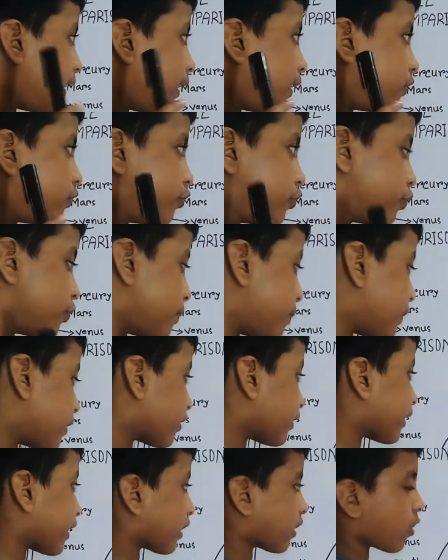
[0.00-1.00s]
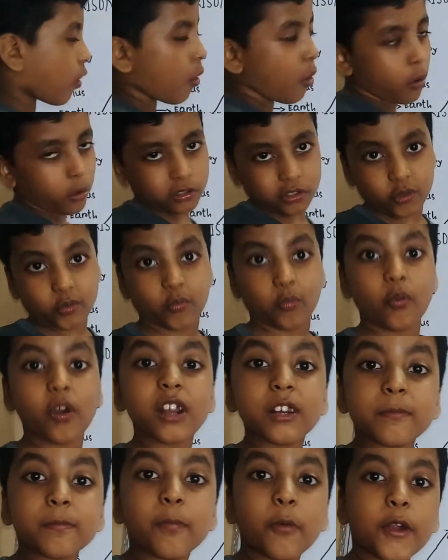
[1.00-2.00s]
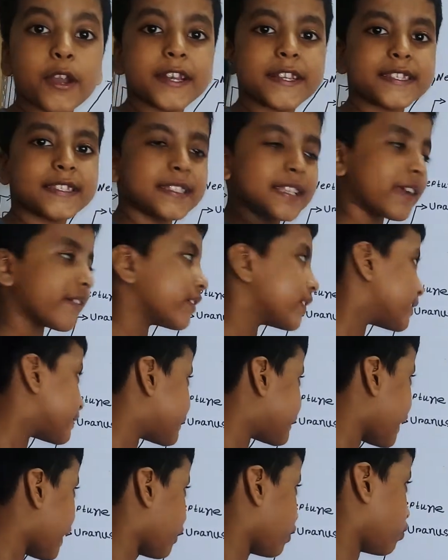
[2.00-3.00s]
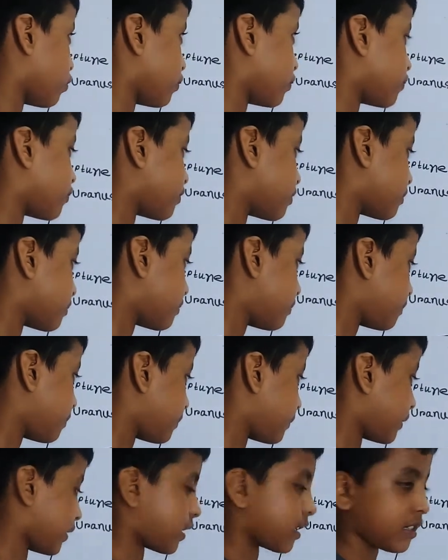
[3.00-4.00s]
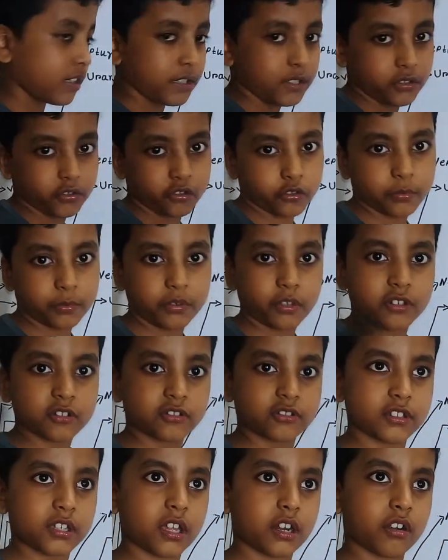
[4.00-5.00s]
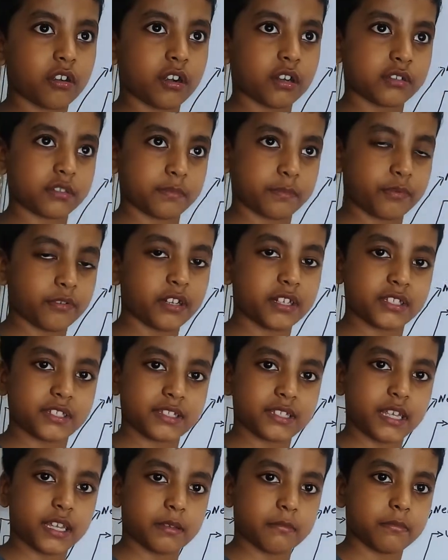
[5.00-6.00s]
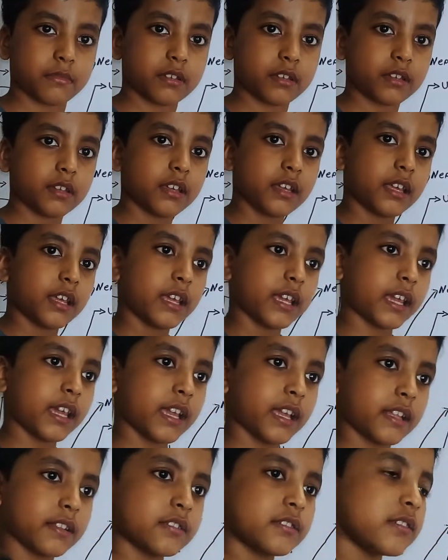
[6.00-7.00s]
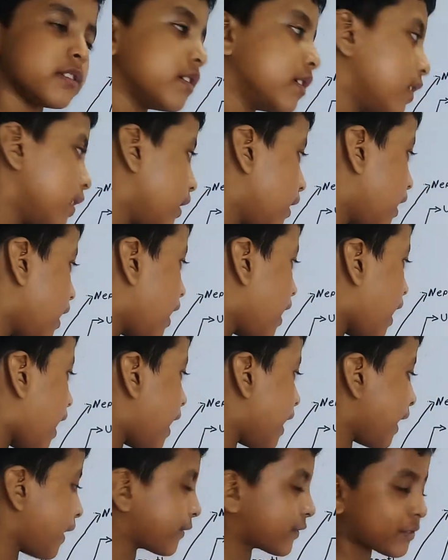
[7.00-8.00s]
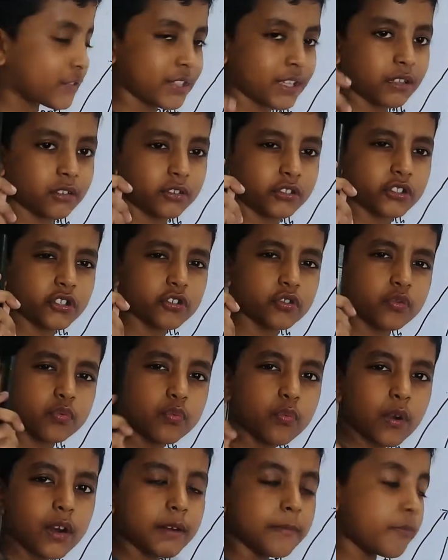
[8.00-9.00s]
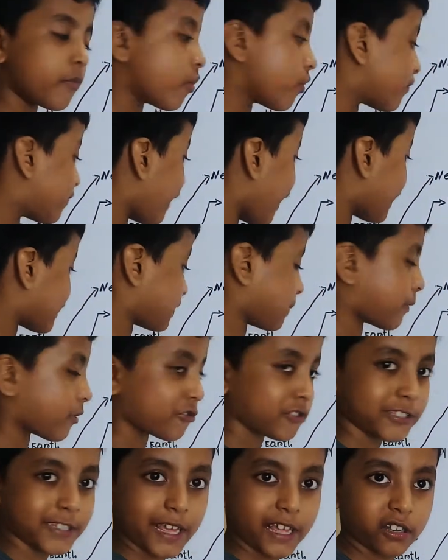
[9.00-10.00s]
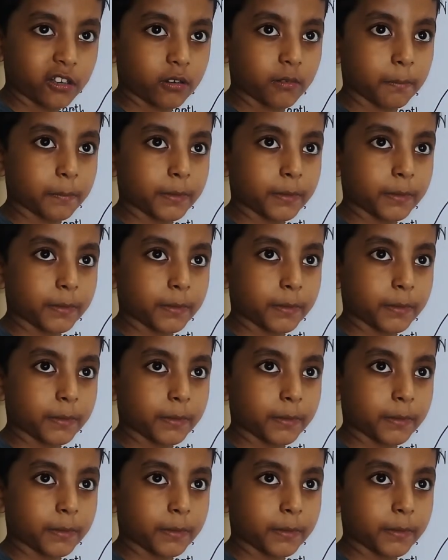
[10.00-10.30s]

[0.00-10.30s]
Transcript: Jupiter can hold 1.7 Saturns, because Jupiter and Saturn are pretty same. And I have to tell you just one more fact about Saturn,